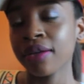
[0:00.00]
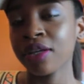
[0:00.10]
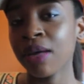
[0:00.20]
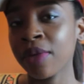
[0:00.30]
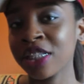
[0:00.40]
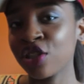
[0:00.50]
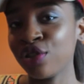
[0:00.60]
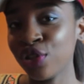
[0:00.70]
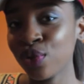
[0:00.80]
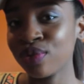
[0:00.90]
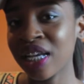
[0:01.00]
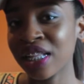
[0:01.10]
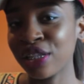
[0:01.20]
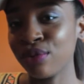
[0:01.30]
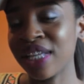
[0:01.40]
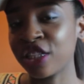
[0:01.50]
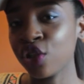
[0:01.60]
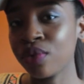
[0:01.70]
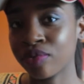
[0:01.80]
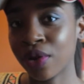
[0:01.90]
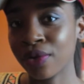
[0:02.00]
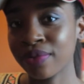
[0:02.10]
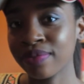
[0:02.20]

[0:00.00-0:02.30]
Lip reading: coming to you telling you that you was wrong.